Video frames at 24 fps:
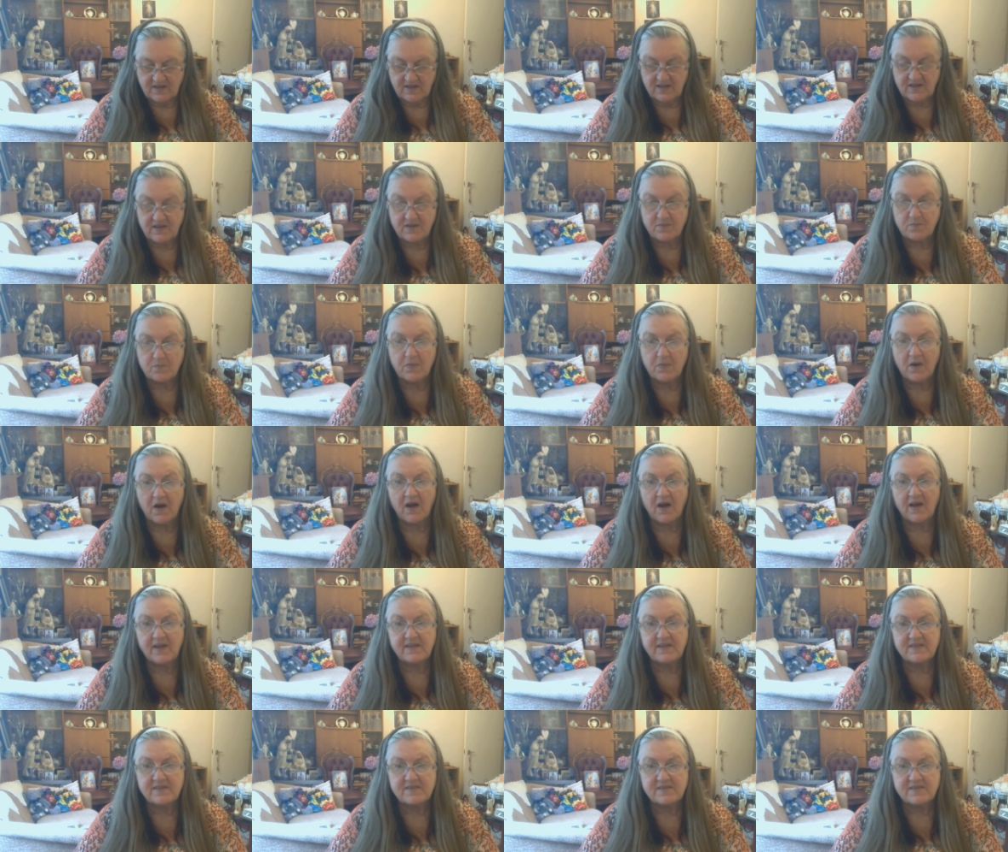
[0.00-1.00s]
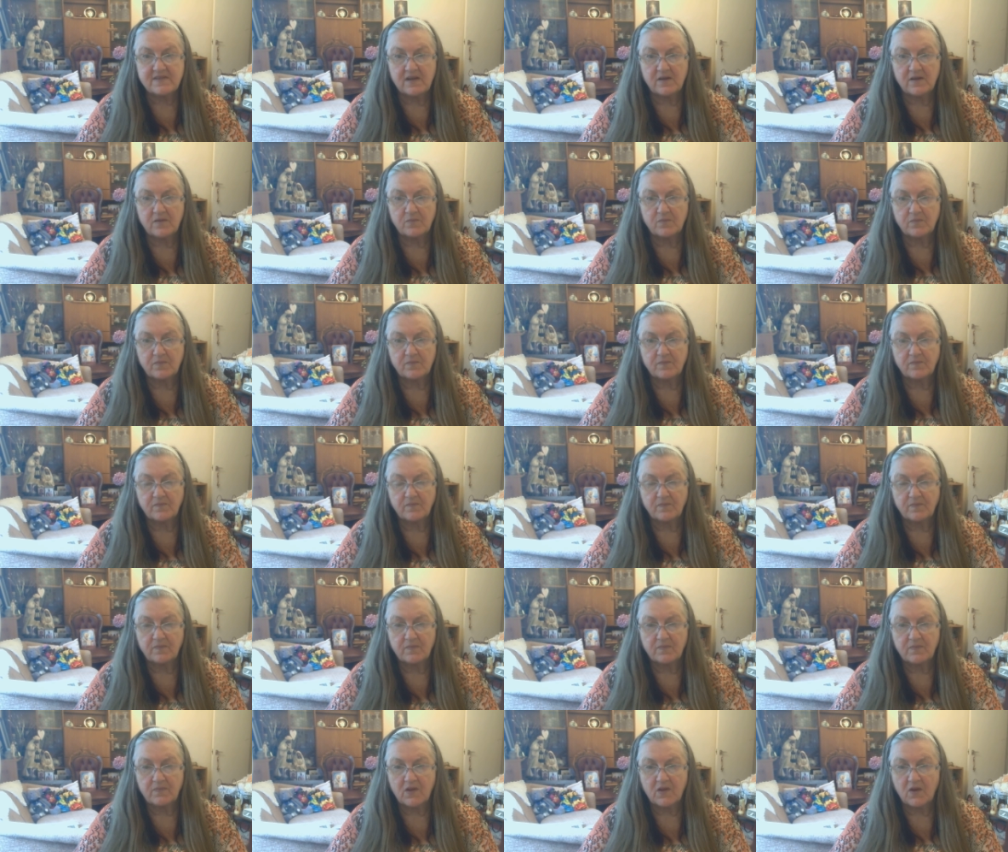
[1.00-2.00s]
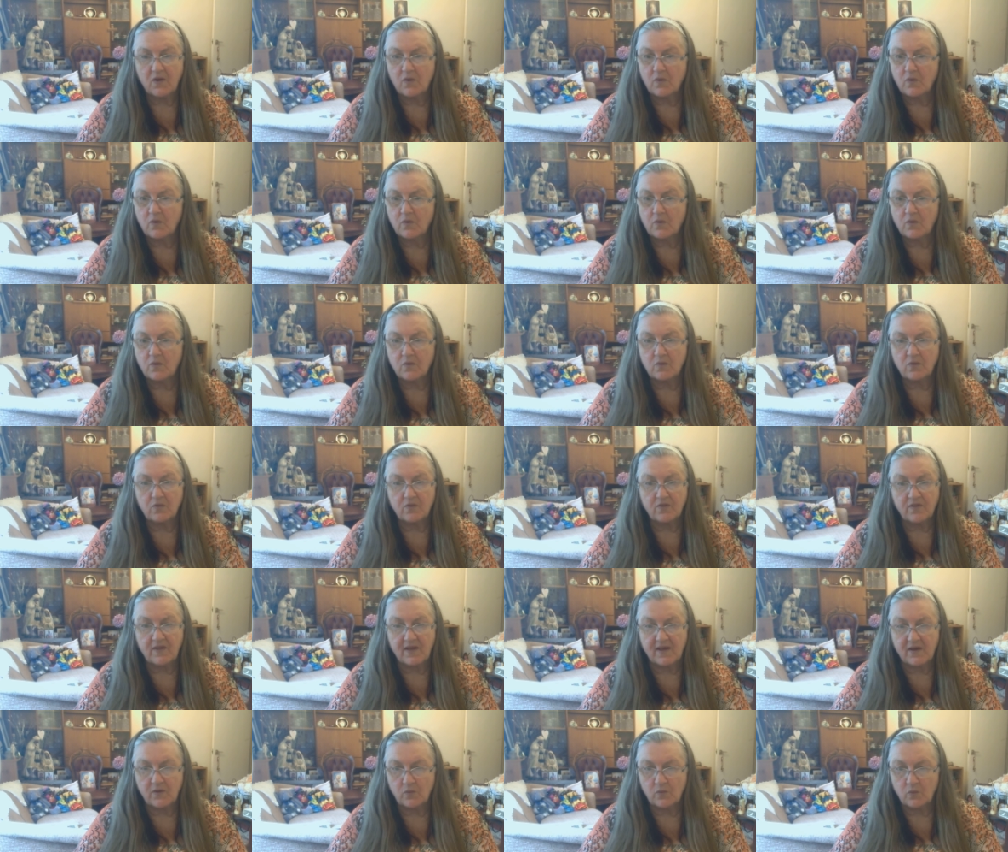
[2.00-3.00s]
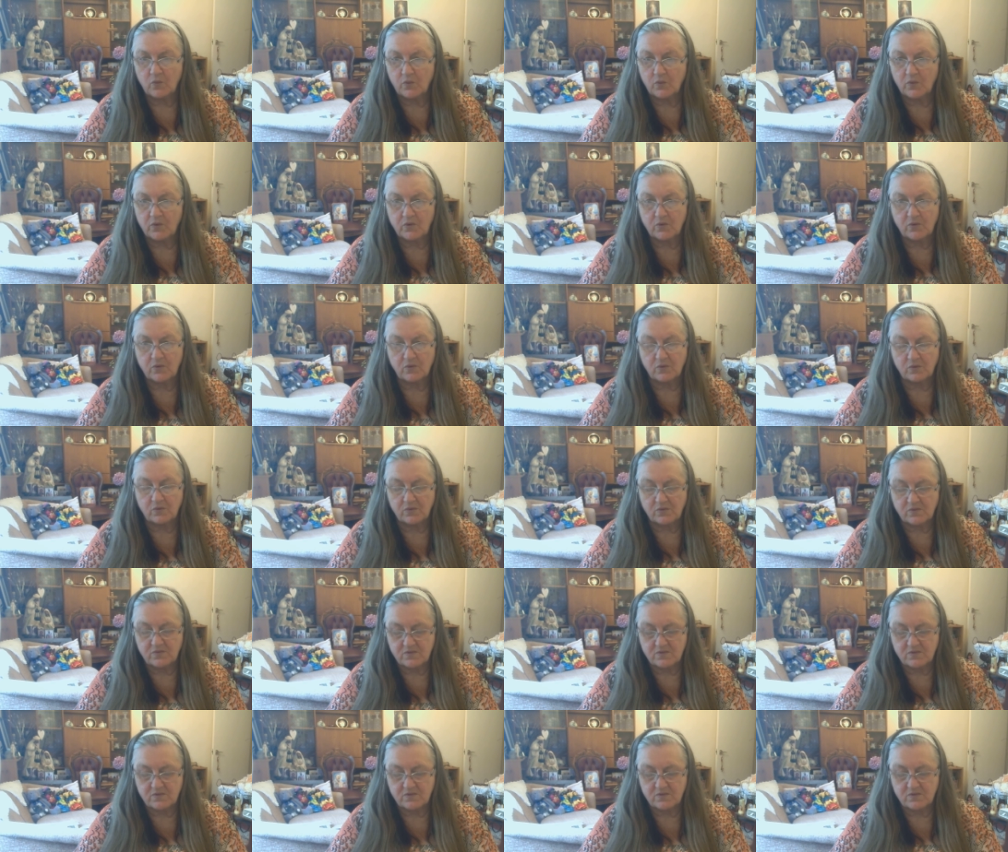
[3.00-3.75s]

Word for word: He binds up all their wounds.